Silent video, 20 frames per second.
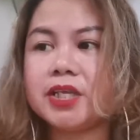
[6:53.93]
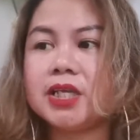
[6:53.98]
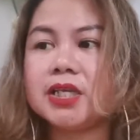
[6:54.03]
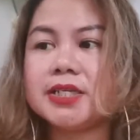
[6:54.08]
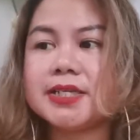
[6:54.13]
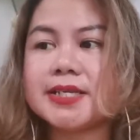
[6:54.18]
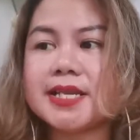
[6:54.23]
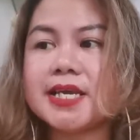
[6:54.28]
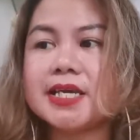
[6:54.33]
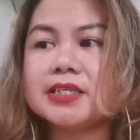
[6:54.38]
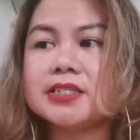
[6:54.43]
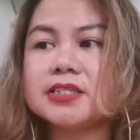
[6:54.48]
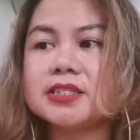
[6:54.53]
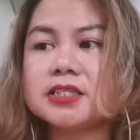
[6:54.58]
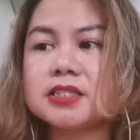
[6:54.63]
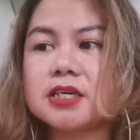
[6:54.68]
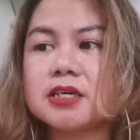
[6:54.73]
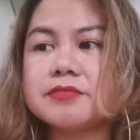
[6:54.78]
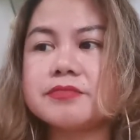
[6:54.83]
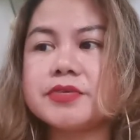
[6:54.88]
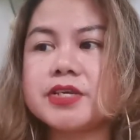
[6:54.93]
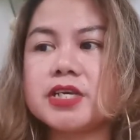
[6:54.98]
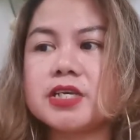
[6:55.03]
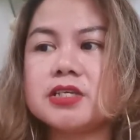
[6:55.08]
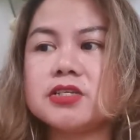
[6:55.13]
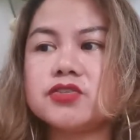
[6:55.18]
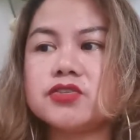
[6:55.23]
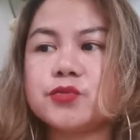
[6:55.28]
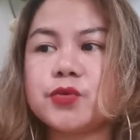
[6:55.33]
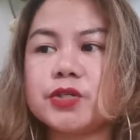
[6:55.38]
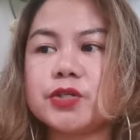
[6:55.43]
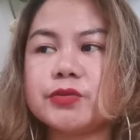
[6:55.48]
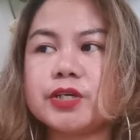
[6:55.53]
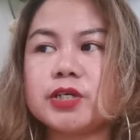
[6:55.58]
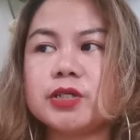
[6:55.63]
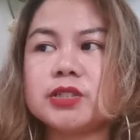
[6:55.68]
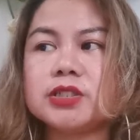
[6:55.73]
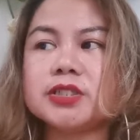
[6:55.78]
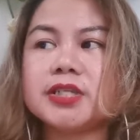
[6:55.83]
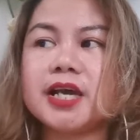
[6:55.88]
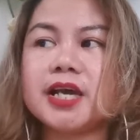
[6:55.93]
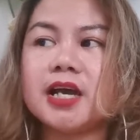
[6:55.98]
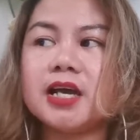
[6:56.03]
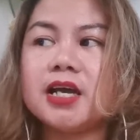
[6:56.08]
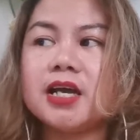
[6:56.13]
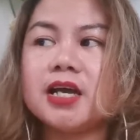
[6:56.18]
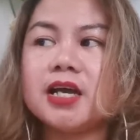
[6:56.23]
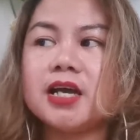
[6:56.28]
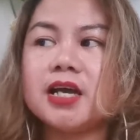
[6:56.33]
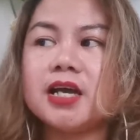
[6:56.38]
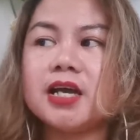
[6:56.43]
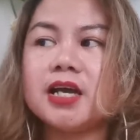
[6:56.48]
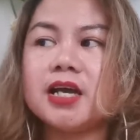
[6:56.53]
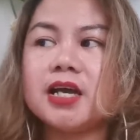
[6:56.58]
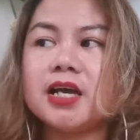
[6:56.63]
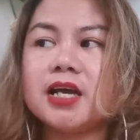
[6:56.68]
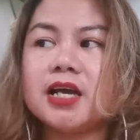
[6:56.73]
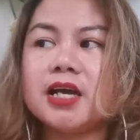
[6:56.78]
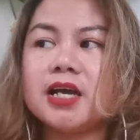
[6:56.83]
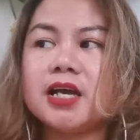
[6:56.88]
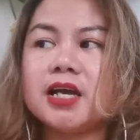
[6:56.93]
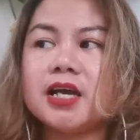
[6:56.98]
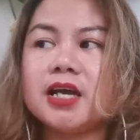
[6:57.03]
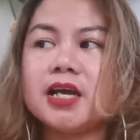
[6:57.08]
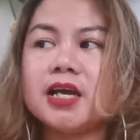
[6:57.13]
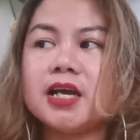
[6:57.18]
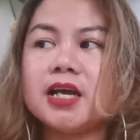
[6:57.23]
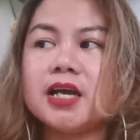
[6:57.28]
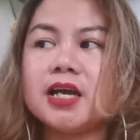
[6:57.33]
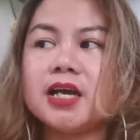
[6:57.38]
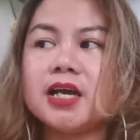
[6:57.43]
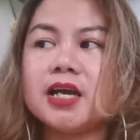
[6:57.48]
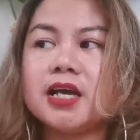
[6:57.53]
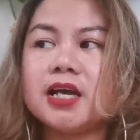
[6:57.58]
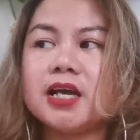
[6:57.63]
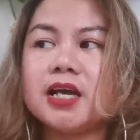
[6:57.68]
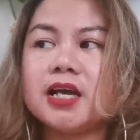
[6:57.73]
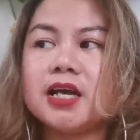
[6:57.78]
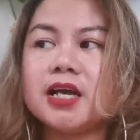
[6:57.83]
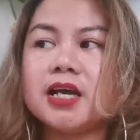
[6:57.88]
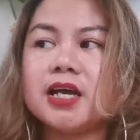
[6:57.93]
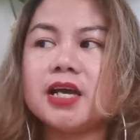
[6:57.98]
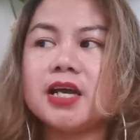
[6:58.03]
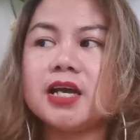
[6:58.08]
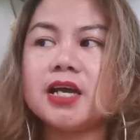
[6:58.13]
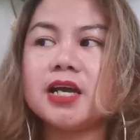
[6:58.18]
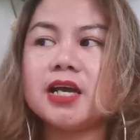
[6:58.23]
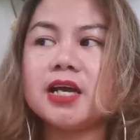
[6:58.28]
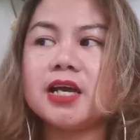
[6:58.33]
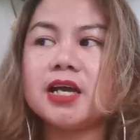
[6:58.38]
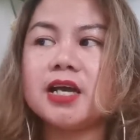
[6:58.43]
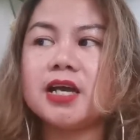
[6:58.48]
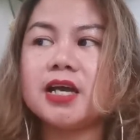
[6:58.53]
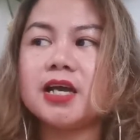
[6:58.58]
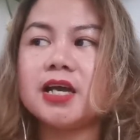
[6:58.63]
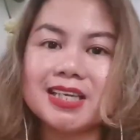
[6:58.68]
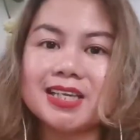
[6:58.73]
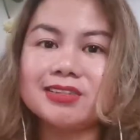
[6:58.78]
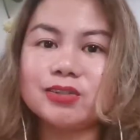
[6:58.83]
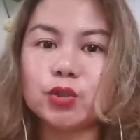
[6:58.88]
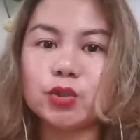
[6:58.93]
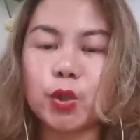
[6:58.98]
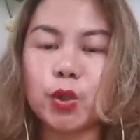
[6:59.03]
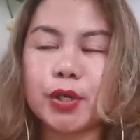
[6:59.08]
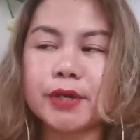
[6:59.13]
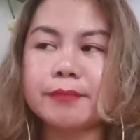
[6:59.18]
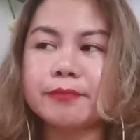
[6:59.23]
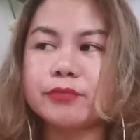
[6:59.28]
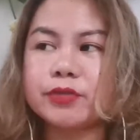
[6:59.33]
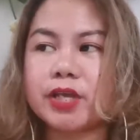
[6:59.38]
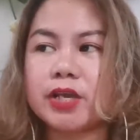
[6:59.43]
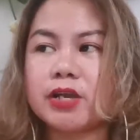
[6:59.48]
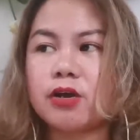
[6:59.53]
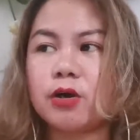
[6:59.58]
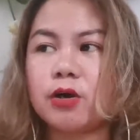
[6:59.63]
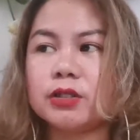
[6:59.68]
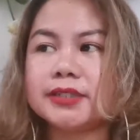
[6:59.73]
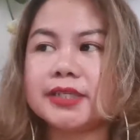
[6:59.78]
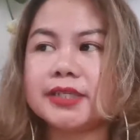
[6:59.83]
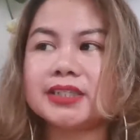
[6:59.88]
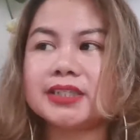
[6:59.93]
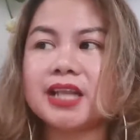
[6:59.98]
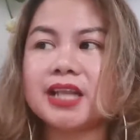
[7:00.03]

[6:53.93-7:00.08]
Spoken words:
Next up is what we call the membranophone, or in Indian term, they call that